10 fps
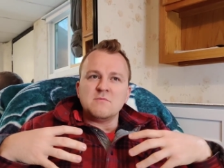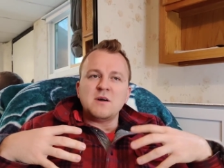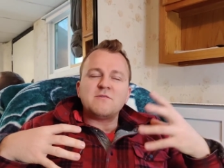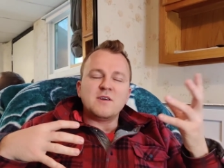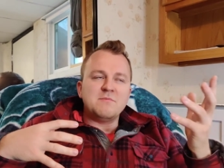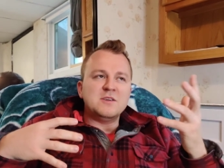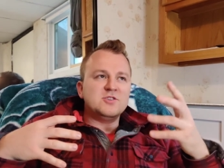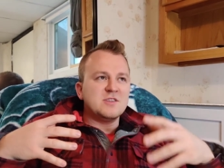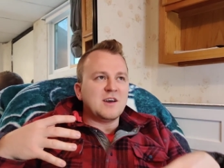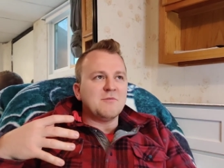My friend
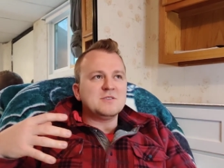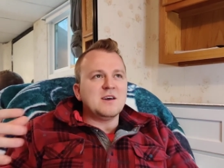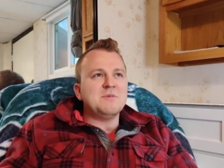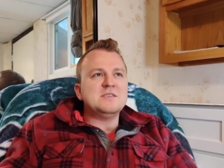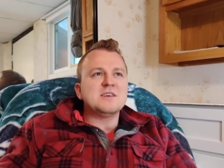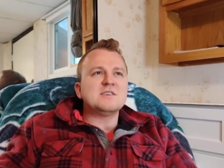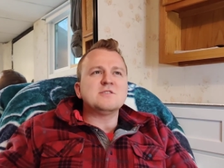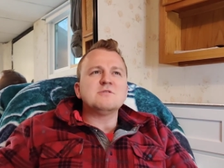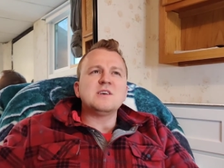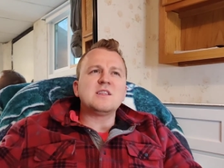mentioned that one time. He's like,
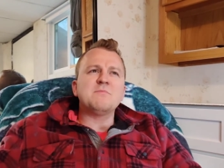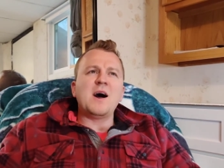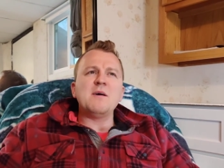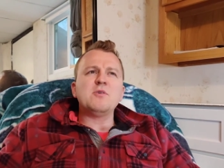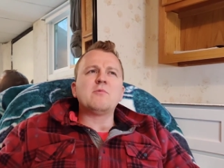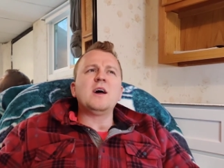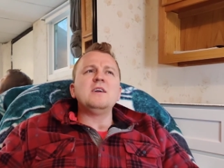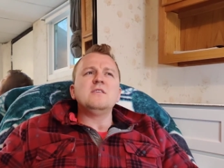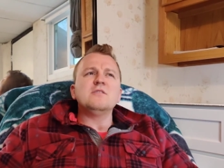so it's like the Bible, right?